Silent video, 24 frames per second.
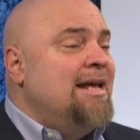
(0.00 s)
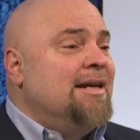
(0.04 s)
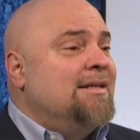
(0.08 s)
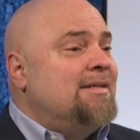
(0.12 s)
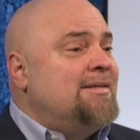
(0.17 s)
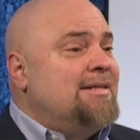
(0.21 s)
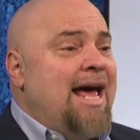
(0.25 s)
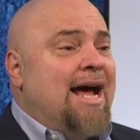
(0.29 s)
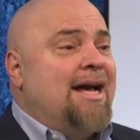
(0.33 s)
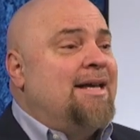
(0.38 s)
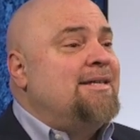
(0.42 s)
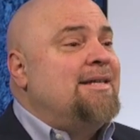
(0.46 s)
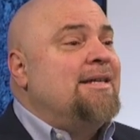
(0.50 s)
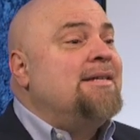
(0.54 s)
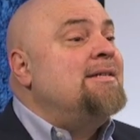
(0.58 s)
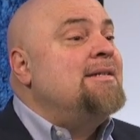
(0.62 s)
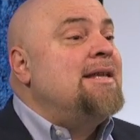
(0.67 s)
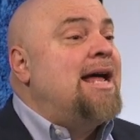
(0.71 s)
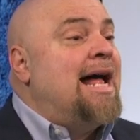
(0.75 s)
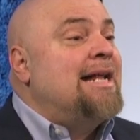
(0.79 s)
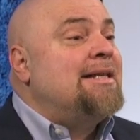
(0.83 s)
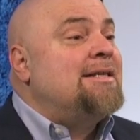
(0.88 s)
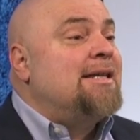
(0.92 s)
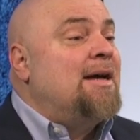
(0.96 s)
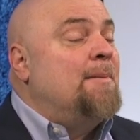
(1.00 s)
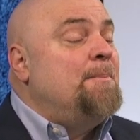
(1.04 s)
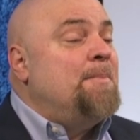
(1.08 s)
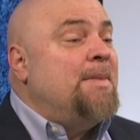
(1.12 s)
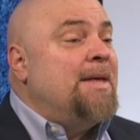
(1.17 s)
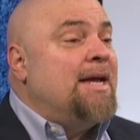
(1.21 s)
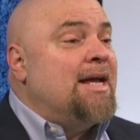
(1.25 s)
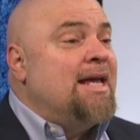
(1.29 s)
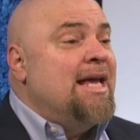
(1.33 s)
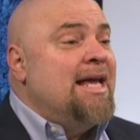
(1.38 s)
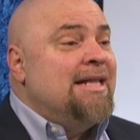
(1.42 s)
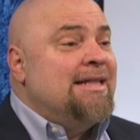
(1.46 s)
Sex is not
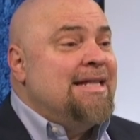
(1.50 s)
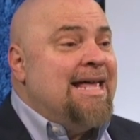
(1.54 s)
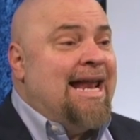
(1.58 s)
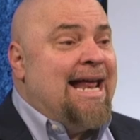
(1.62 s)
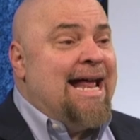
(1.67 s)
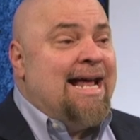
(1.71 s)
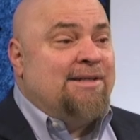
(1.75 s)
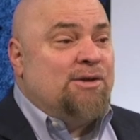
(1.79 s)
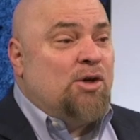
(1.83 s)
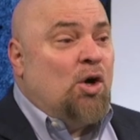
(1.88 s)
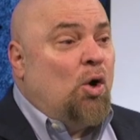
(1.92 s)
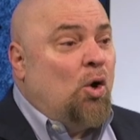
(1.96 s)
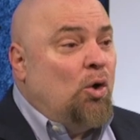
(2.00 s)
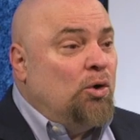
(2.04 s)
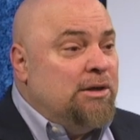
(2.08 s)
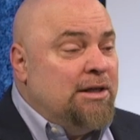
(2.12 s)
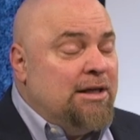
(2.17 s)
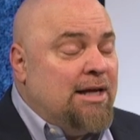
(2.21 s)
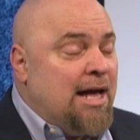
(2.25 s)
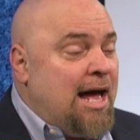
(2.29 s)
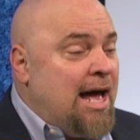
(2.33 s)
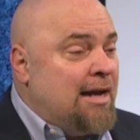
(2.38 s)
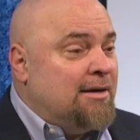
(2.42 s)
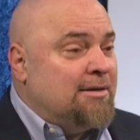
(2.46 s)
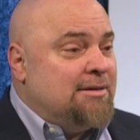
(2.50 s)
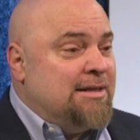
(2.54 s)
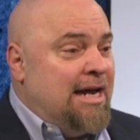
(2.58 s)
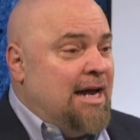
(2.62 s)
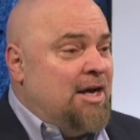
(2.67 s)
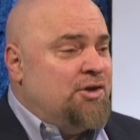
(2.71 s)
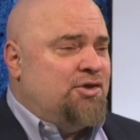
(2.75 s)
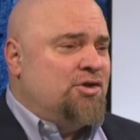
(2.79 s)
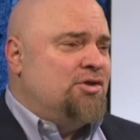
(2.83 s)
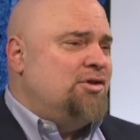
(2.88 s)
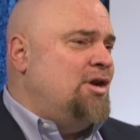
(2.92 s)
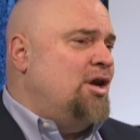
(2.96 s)
something that has a holy
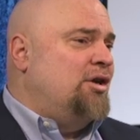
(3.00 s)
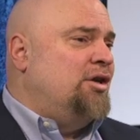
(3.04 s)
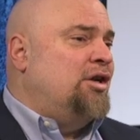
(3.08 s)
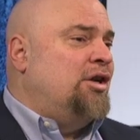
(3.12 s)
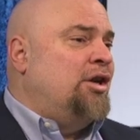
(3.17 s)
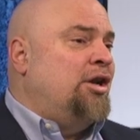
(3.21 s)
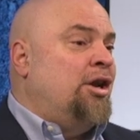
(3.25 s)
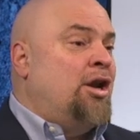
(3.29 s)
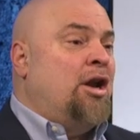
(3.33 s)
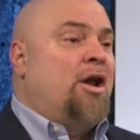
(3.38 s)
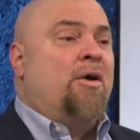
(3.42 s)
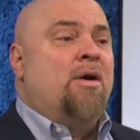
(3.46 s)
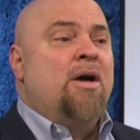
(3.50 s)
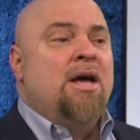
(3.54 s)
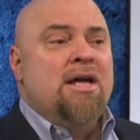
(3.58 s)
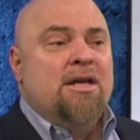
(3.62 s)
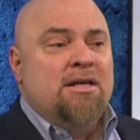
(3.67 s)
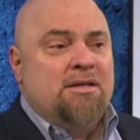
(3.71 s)
connotation. No, no, no, no, no.